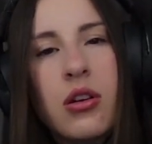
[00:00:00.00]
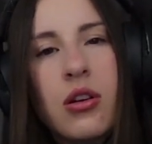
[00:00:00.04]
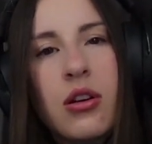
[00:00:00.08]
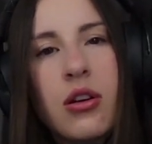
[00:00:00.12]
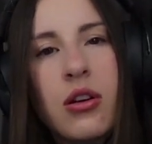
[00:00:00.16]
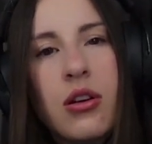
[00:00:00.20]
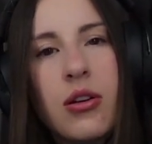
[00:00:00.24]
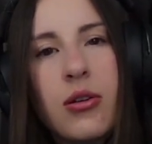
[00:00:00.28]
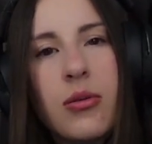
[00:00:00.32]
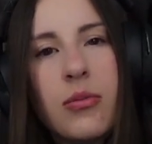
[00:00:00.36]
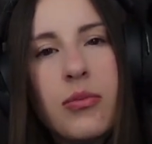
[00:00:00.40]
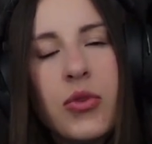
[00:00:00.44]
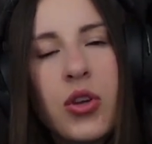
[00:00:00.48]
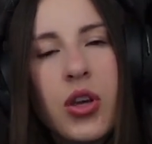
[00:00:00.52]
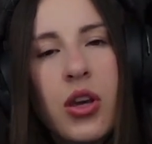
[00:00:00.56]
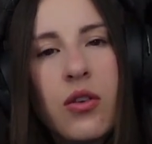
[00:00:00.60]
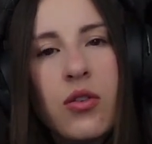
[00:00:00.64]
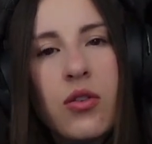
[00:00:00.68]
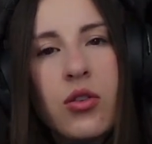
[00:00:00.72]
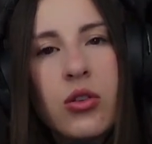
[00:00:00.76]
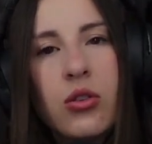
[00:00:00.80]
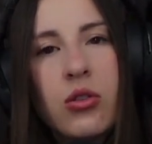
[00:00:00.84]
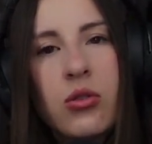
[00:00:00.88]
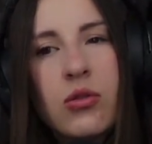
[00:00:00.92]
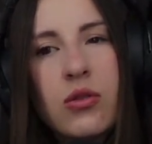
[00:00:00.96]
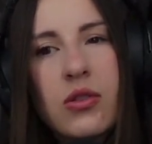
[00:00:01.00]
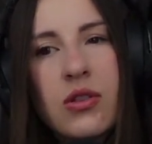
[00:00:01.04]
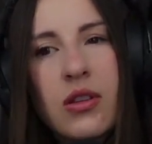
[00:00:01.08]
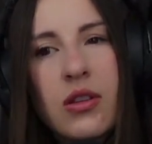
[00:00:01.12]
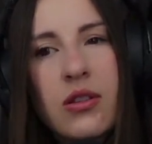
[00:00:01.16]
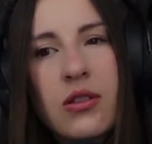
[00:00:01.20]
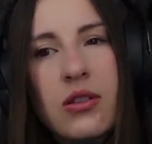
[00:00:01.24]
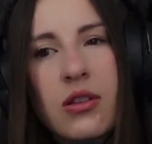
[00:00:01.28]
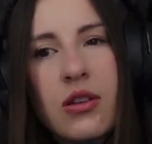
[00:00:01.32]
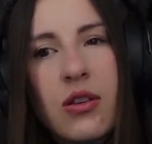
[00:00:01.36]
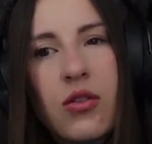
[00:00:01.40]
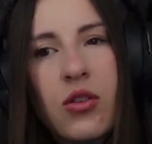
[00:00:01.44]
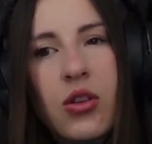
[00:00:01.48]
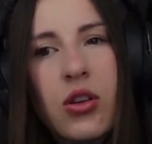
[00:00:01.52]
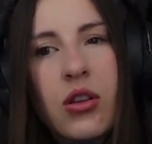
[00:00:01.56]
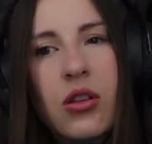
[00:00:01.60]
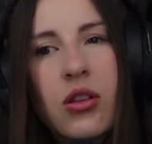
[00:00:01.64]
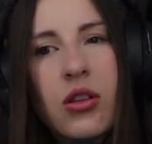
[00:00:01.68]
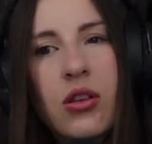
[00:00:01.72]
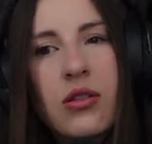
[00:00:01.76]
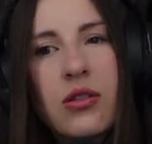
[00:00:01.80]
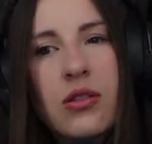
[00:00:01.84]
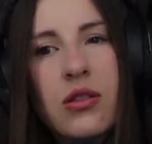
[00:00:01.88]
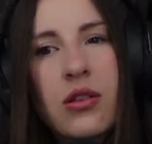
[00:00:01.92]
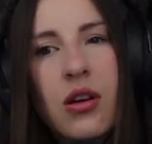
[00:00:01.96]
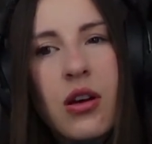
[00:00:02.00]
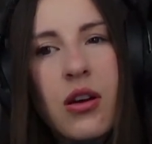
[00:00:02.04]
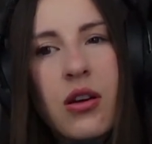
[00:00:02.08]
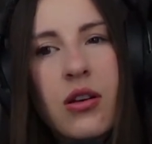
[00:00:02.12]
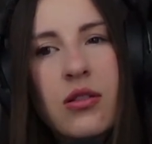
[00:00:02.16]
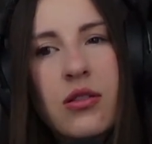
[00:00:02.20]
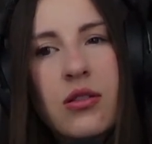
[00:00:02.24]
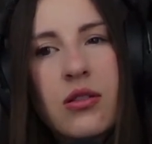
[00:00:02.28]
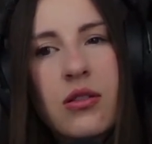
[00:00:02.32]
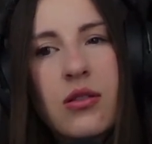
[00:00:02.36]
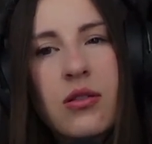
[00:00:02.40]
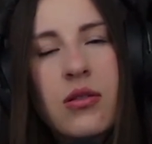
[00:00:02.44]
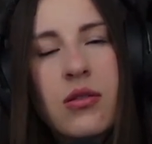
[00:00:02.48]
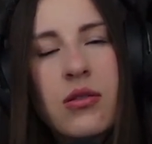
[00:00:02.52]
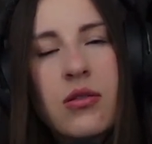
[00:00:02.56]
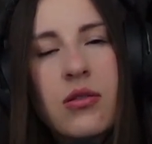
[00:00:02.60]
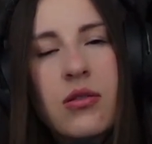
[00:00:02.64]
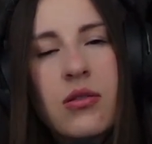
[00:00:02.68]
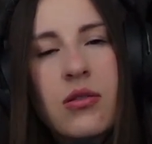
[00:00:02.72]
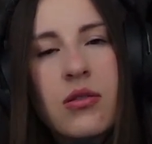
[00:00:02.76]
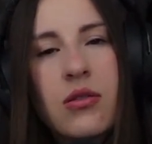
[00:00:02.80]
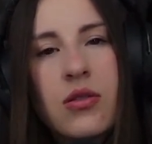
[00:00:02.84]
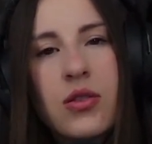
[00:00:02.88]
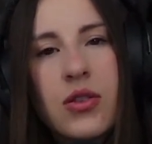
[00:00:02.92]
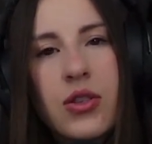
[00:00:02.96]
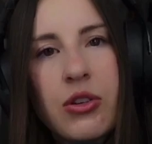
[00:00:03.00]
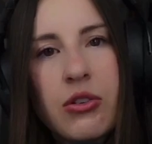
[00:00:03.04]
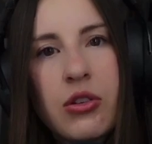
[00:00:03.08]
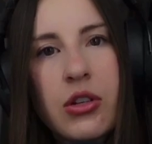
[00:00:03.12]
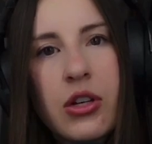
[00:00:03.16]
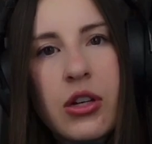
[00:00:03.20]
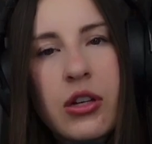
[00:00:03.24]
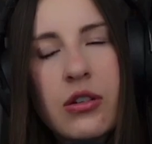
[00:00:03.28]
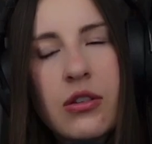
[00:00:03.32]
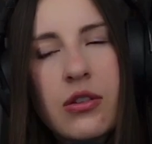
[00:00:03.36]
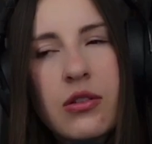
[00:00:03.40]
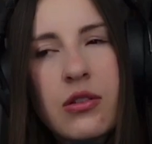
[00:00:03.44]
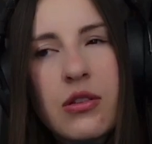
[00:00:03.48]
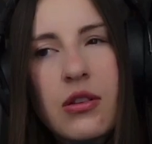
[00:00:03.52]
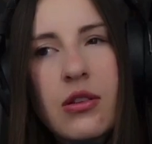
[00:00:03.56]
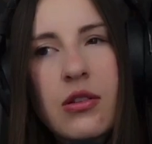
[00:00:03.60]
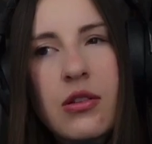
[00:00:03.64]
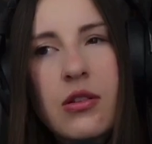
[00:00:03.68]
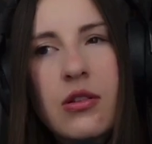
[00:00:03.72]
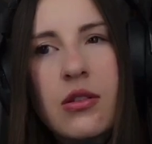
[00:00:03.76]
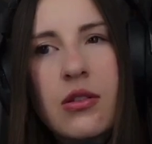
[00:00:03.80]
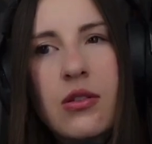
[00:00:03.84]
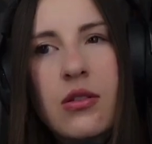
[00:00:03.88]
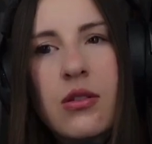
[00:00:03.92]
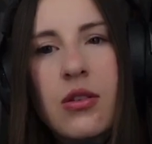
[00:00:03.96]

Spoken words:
you have a gluten sensitivity that's not celiac disease.